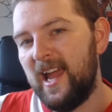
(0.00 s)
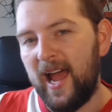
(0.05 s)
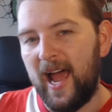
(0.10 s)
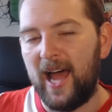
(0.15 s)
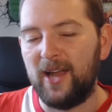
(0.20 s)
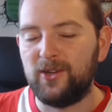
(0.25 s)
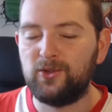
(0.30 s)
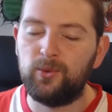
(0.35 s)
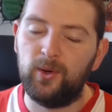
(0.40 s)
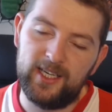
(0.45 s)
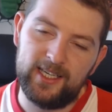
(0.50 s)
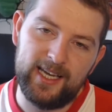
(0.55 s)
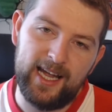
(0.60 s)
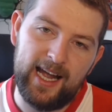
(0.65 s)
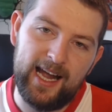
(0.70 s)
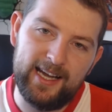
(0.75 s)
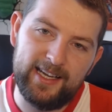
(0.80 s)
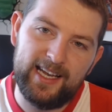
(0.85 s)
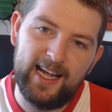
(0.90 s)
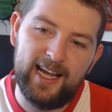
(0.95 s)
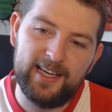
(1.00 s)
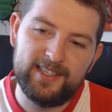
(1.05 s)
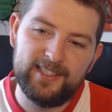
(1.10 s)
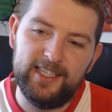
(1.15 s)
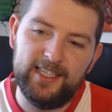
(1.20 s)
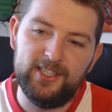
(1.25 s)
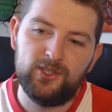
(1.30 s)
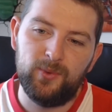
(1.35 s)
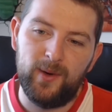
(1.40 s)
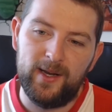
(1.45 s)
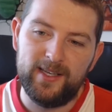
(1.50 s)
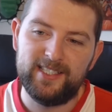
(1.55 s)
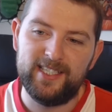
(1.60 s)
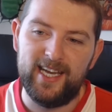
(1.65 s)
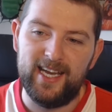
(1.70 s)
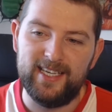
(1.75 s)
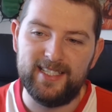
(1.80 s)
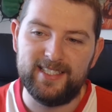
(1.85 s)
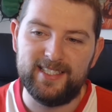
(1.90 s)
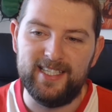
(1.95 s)
and what United had in
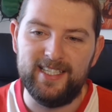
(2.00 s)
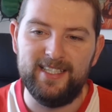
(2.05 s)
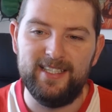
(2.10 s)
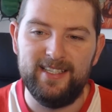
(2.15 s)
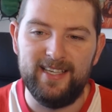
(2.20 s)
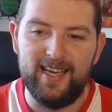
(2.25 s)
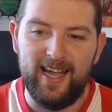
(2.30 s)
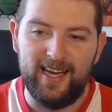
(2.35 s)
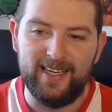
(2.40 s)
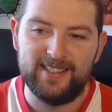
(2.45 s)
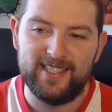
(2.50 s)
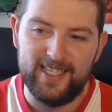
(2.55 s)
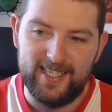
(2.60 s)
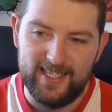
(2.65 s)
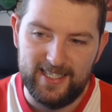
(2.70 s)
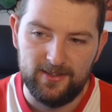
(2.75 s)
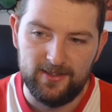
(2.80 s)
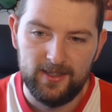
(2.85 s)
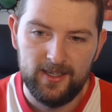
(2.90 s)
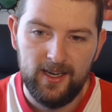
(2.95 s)
2018-19.